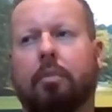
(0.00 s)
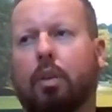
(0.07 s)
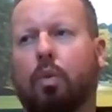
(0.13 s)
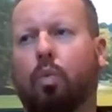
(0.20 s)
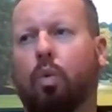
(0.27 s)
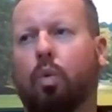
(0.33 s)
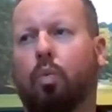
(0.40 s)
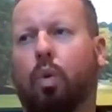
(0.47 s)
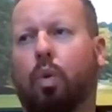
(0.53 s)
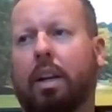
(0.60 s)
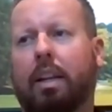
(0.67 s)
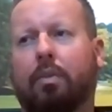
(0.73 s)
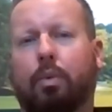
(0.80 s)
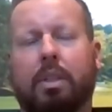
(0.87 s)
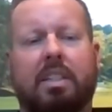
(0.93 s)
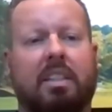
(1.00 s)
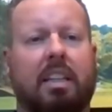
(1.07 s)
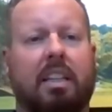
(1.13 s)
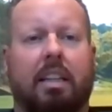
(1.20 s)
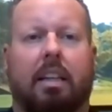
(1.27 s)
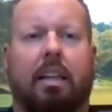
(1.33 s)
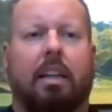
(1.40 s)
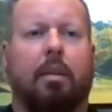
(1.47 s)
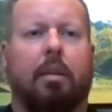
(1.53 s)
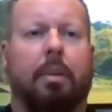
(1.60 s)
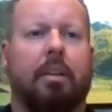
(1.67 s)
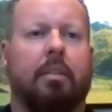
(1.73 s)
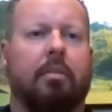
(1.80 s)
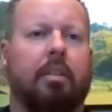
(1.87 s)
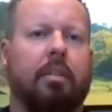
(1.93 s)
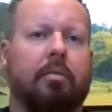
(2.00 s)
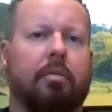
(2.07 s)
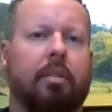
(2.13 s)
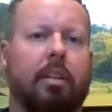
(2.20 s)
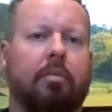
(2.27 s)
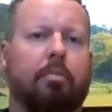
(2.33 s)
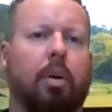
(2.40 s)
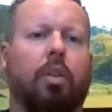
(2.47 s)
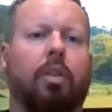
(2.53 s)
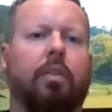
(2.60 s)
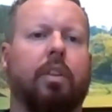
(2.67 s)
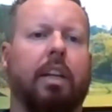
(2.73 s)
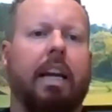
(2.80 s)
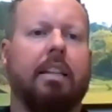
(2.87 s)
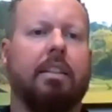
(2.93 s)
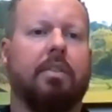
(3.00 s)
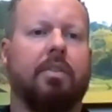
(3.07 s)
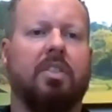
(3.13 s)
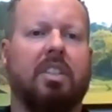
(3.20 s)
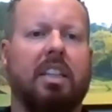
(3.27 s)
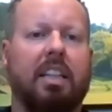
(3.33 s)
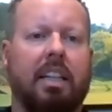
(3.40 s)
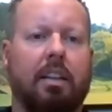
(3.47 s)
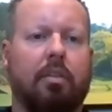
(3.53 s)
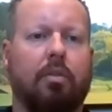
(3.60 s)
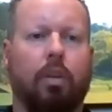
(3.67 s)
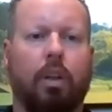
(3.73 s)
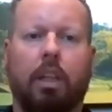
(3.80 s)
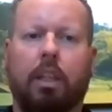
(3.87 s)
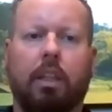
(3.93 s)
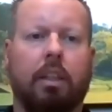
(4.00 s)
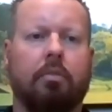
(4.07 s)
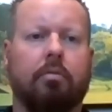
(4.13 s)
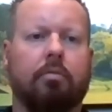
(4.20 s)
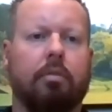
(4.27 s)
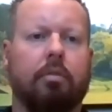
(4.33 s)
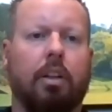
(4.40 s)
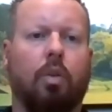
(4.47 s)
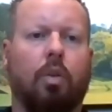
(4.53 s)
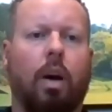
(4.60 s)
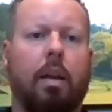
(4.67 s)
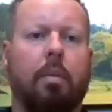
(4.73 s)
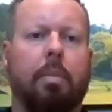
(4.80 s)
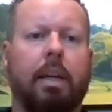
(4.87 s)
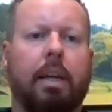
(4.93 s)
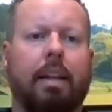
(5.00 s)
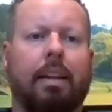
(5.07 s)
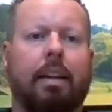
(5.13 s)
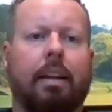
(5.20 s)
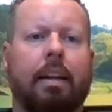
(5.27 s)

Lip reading: What have we seen? I mean, and both of you guys have seen it really, quite a bit.